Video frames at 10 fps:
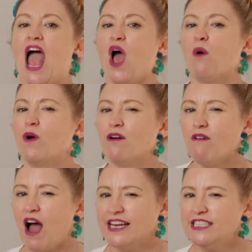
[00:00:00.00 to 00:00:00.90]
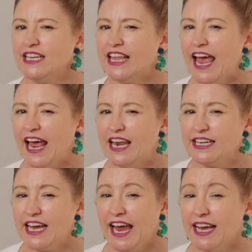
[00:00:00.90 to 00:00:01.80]
we're writing the
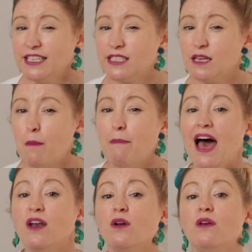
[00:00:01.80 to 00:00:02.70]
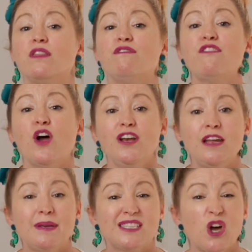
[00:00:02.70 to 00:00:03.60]
letter S, but the phoneme
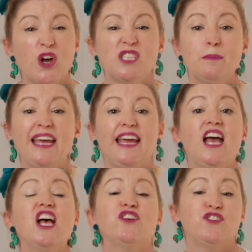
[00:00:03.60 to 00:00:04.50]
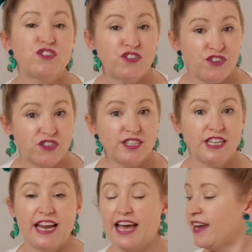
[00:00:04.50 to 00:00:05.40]
is going to be Z
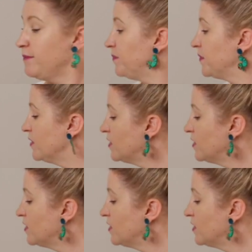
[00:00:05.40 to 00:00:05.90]
today. So